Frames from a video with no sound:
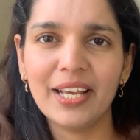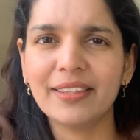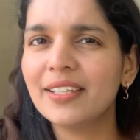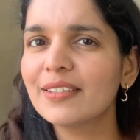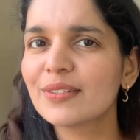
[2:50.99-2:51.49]
I
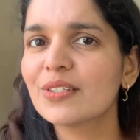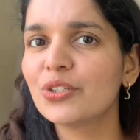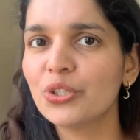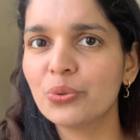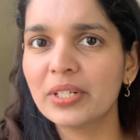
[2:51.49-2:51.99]
think this is a
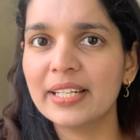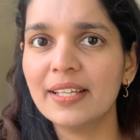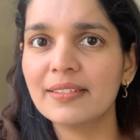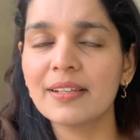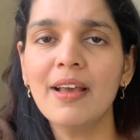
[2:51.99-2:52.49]
new
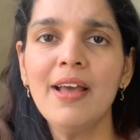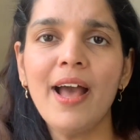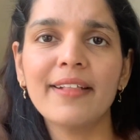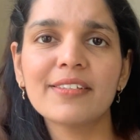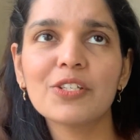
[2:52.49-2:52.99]
release,
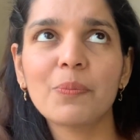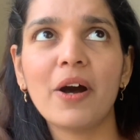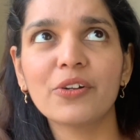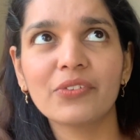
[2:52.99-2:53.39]
and this is part